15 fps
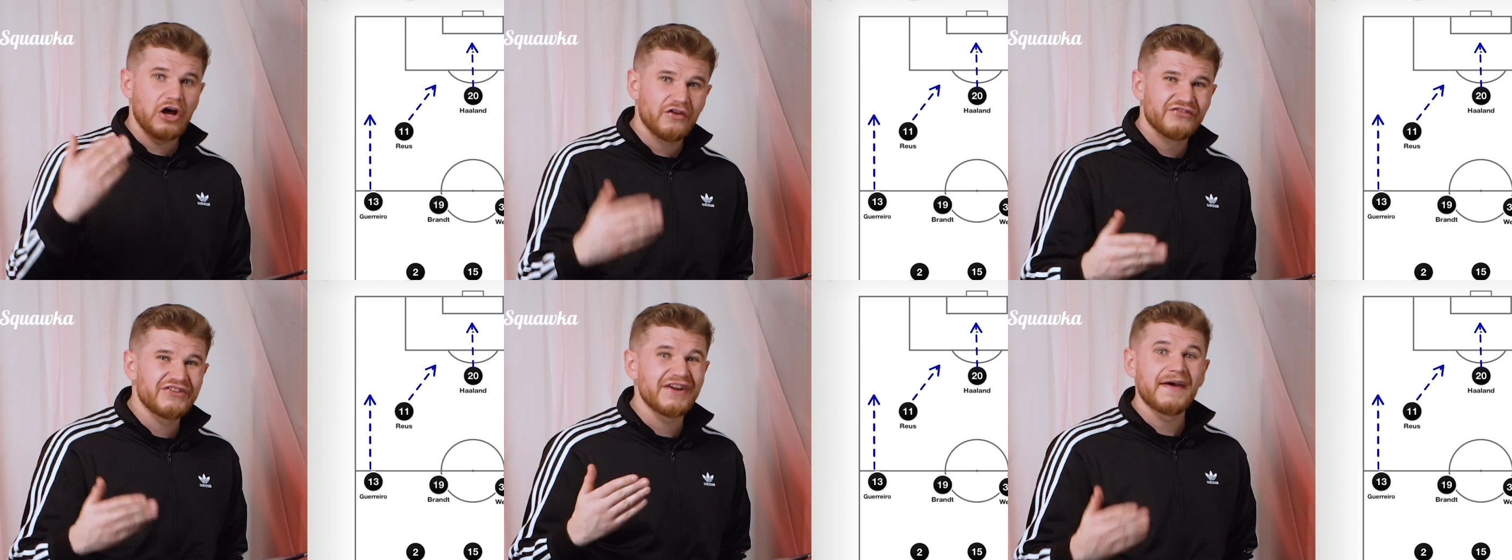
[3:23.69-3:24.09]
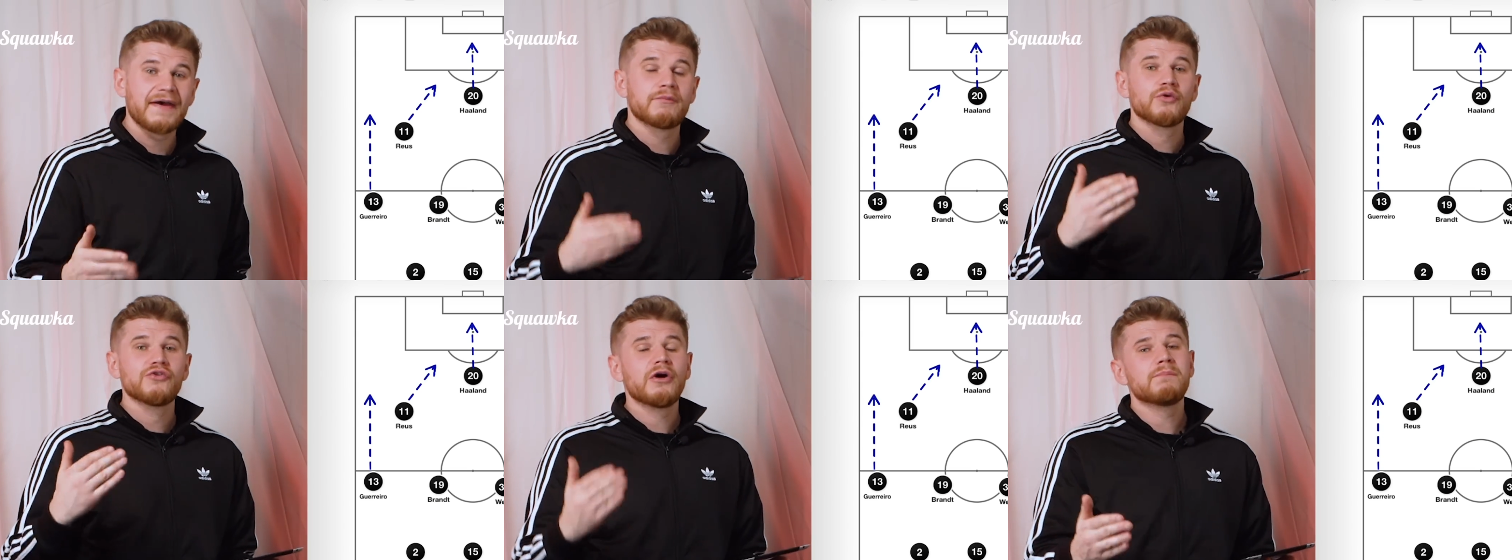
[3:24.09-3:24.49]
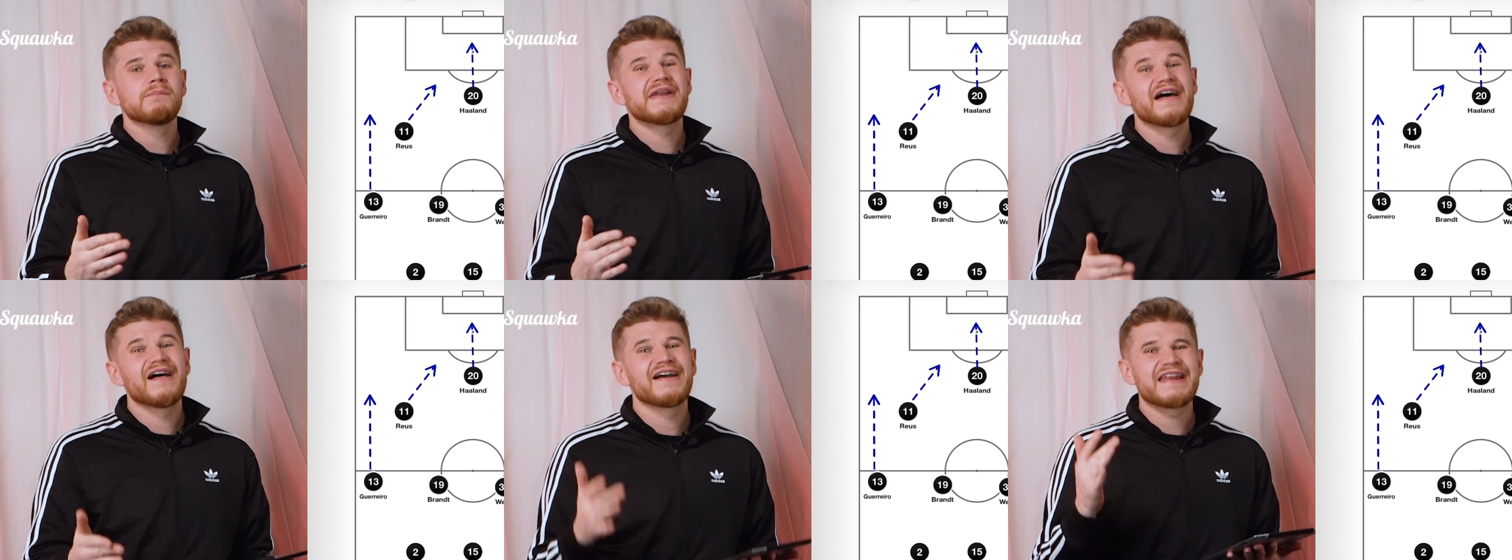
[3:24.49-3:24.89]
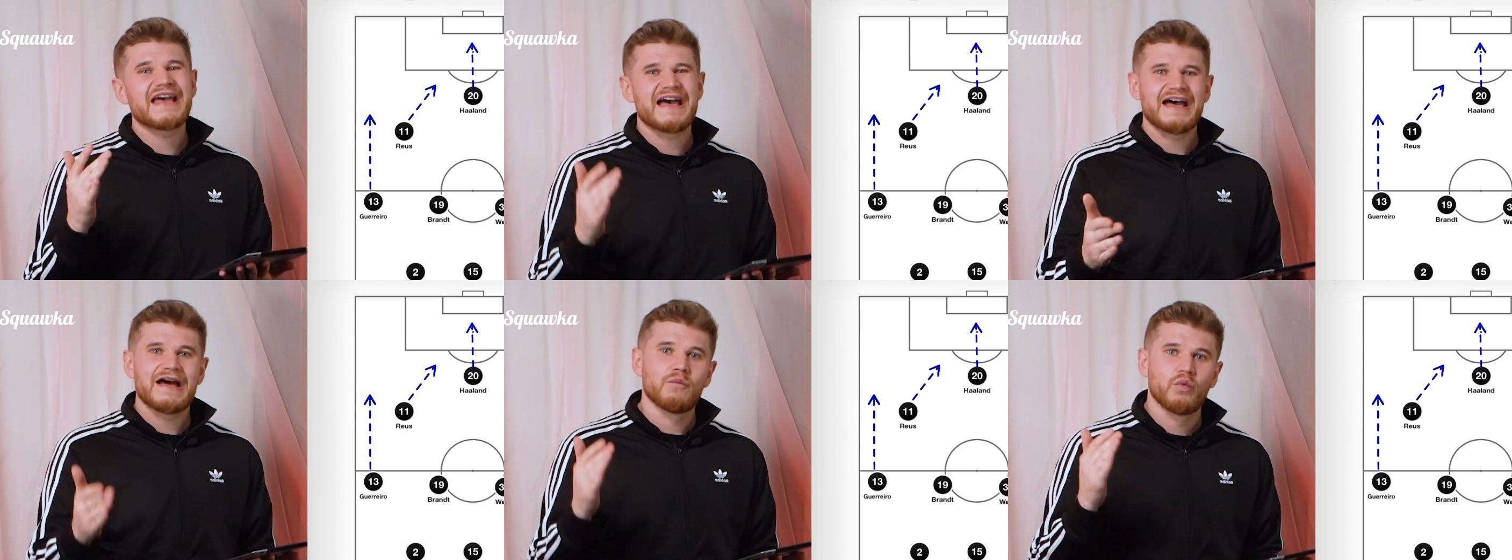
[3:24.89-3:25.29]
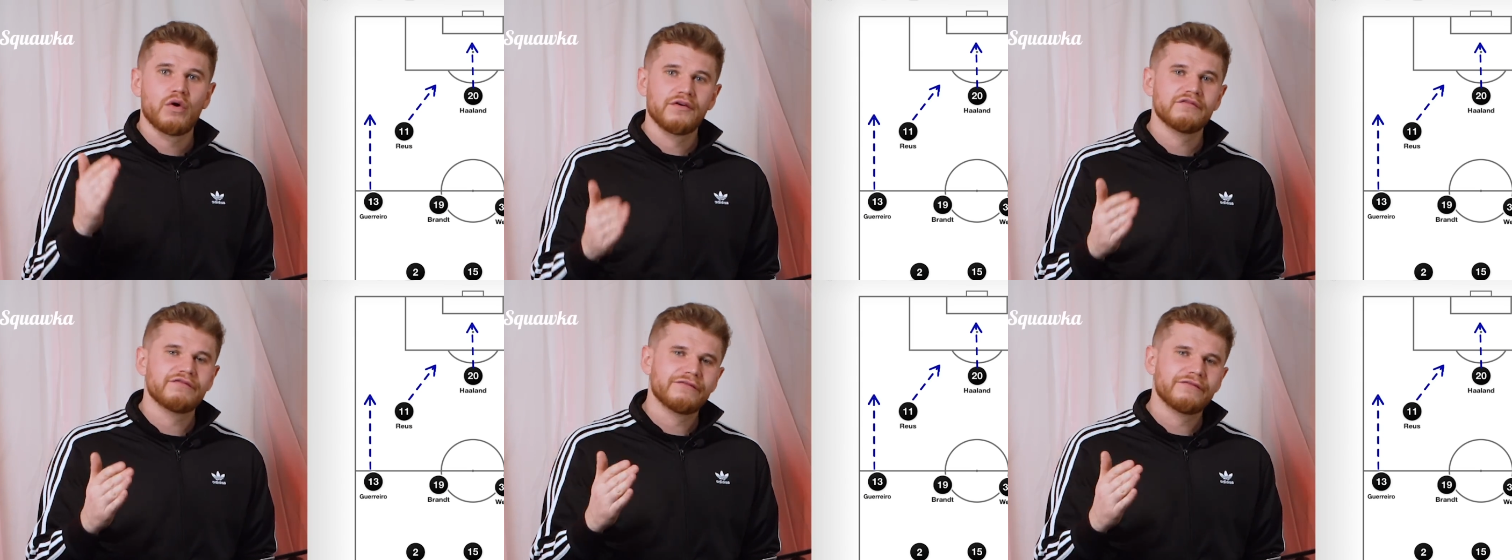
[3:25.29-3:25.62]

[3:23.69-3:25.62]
undeniable number 9 at one